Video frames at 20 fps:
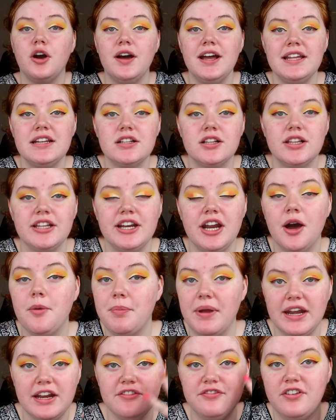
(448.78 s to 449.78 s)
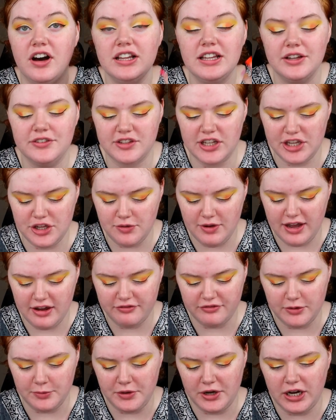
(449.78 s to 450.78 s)
Go ahead and clean up any fallout that you
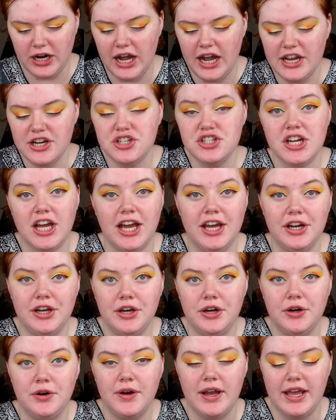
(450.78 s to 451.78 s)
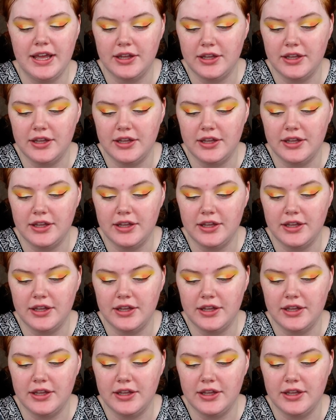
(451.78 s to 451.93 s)
have from your eyeshadow